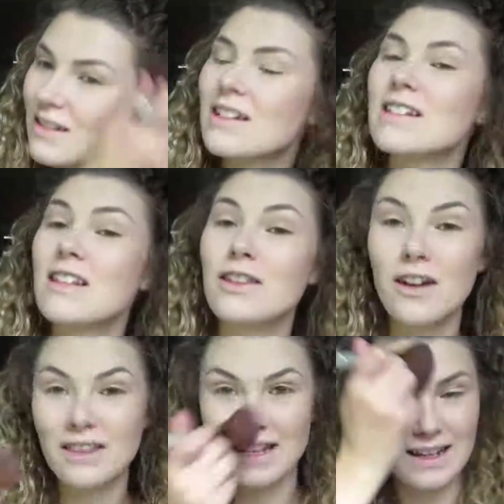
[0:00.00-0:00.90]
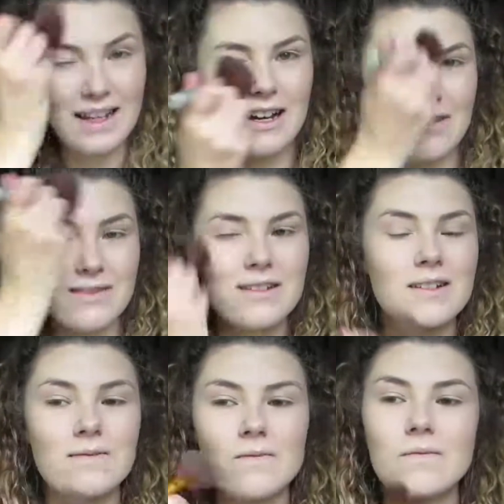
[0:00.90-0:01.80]
the thought that counts.
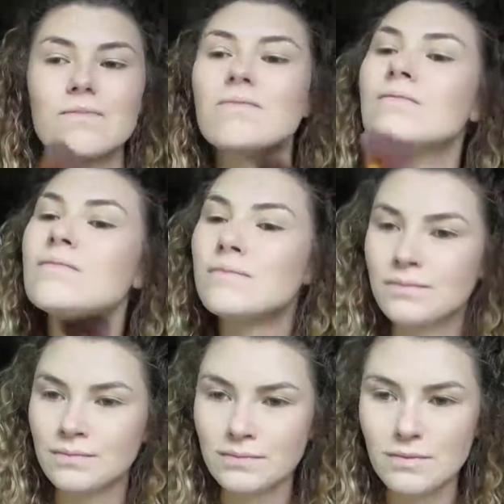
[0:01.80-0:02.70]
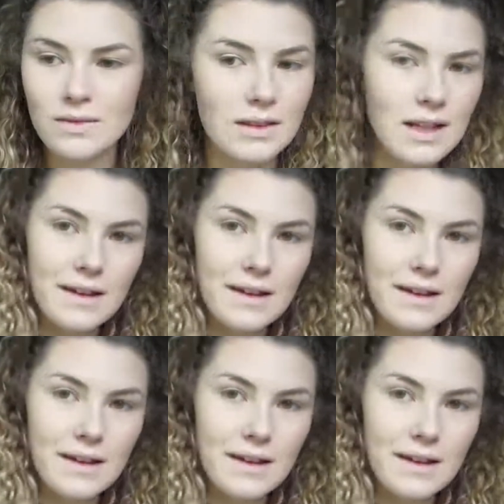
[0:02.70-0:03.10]
Yeah,